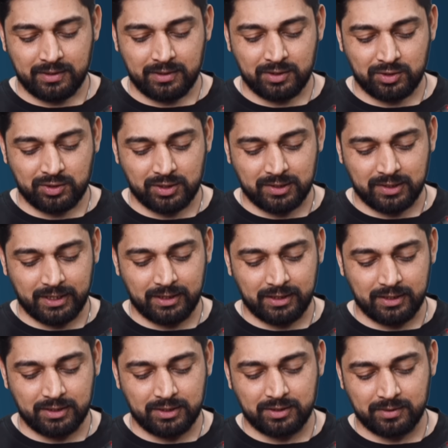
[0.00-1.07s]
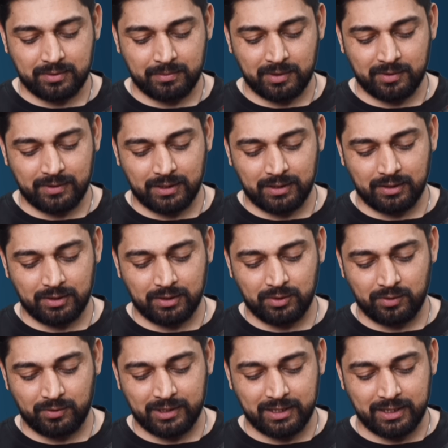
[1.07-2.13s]
Just like this, but we're gonna
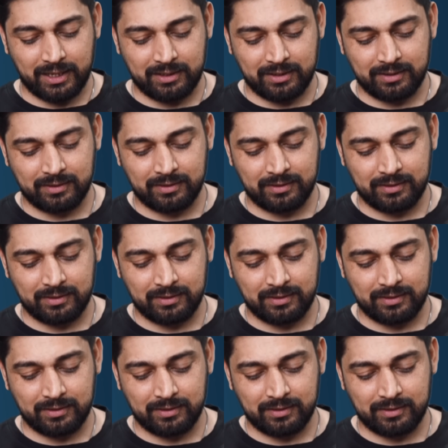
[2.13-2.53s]
go with that.